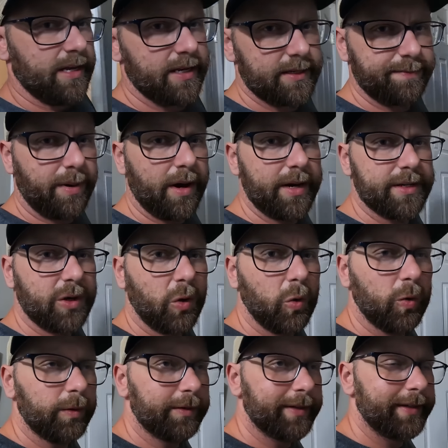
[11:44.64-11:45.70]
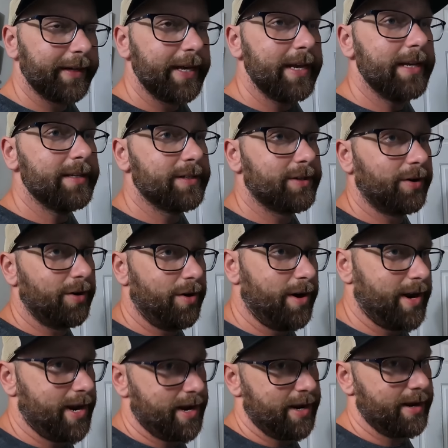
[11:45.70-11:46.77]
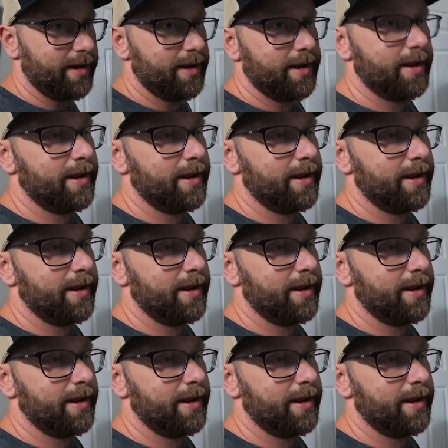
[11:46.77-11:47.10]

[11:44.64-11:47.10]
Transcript: his body's old. He's turning